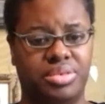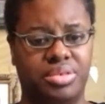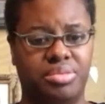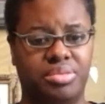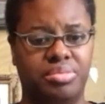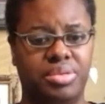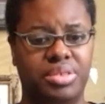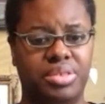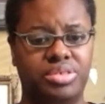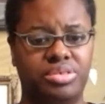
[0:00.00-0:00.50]

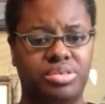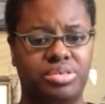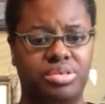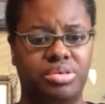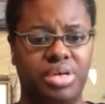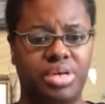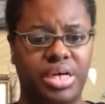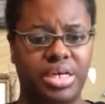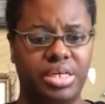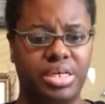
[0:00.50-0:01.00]
But
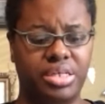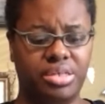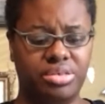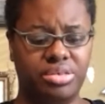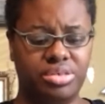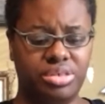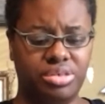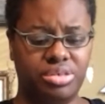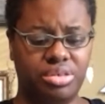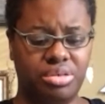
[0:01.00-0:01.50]
I can
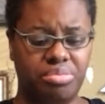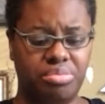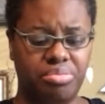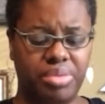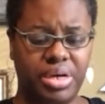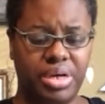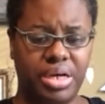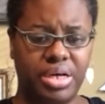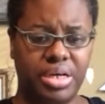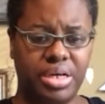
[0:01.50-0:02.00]
also
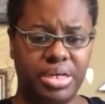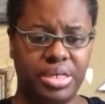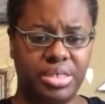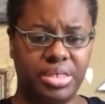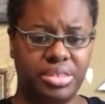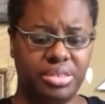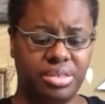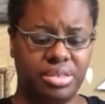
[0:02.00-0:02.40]
combine,